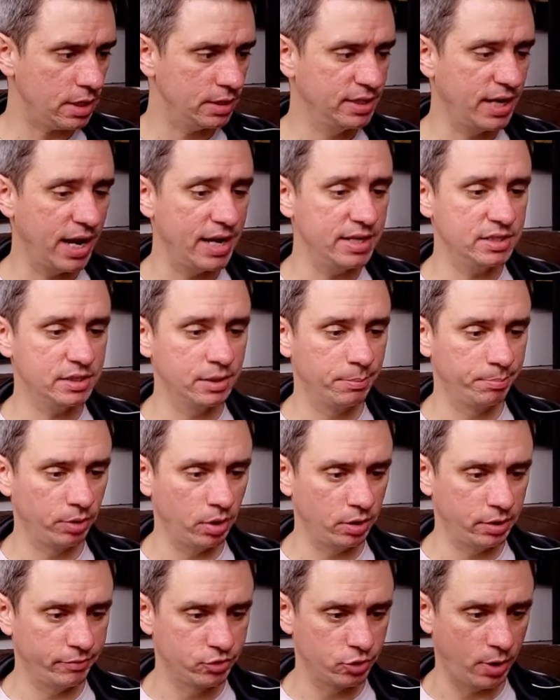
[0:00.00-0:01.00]
Taste the
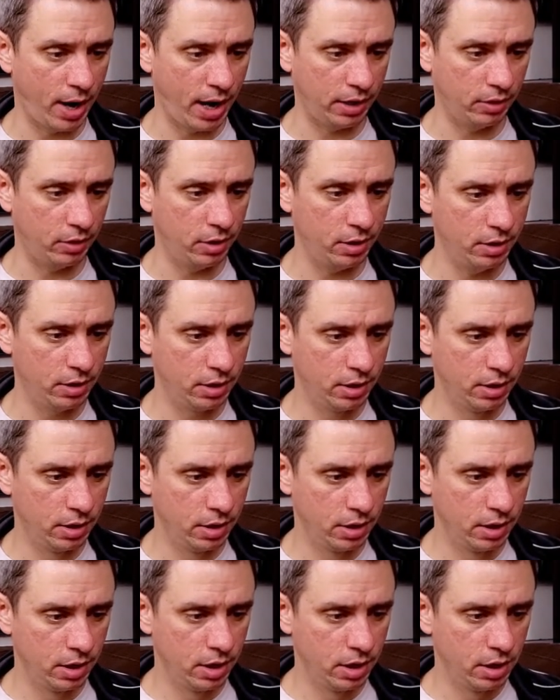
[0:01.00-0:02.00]
Blood of Dracula,
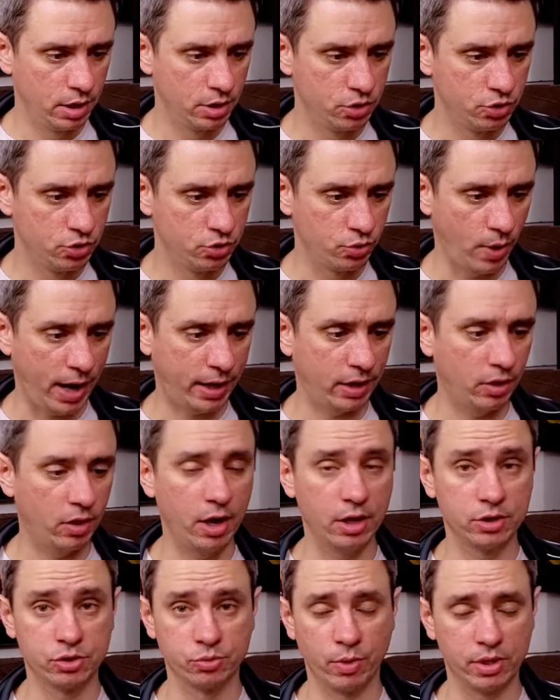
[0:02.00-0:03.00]
Dracula
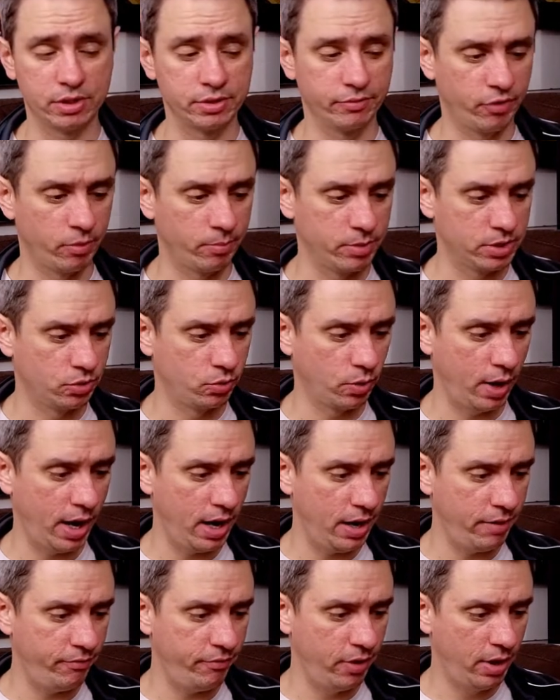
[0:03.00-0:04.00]
Has Risen from His
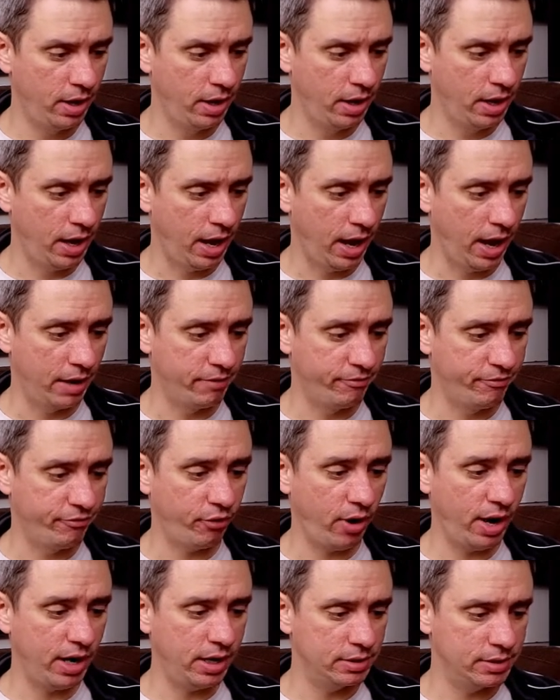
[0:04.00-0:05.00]
Grave, and
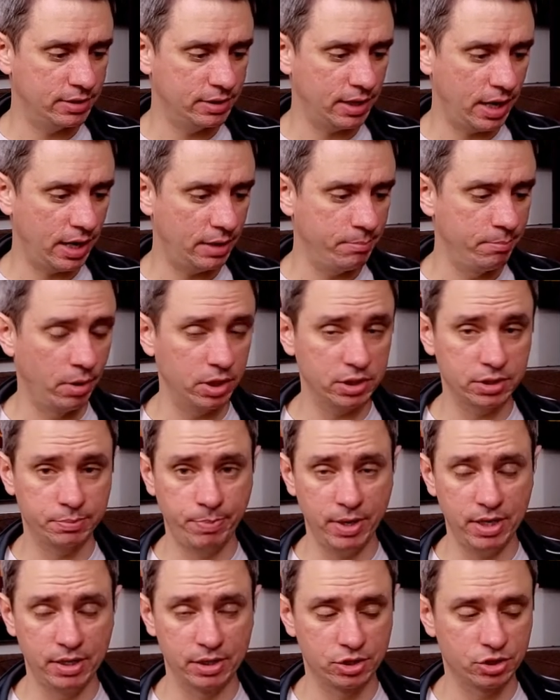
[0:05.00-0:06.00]
Frankenstein Must
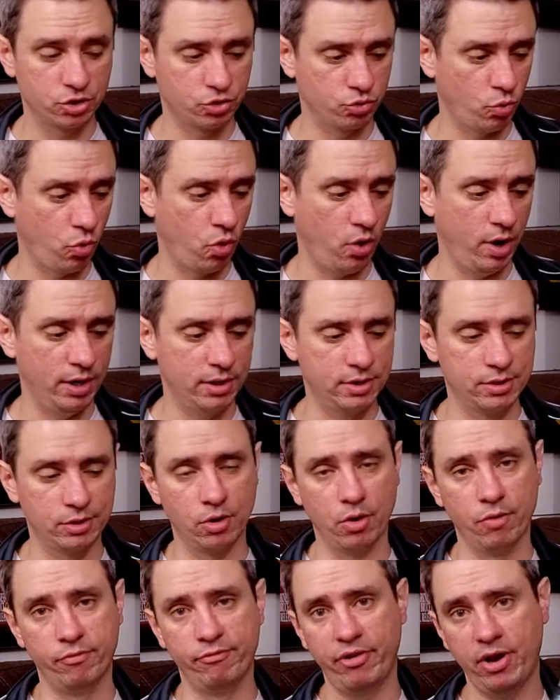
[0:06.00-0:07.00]
Be Destroyed.
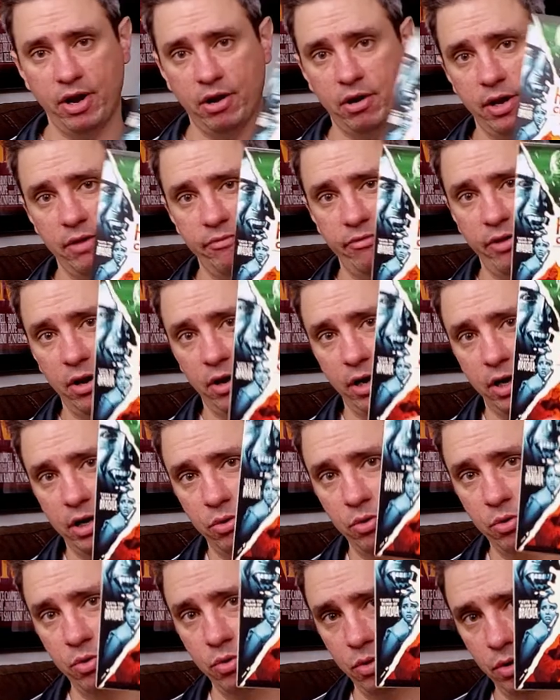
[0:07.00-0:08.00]
So very, very
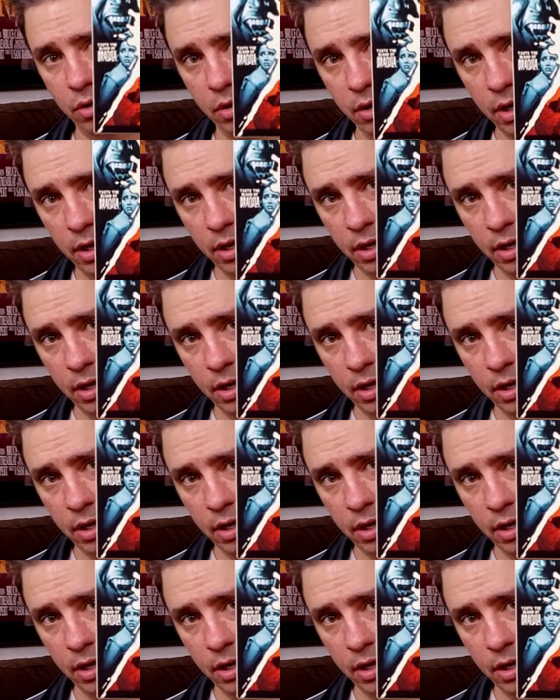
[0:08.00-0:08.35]
cool.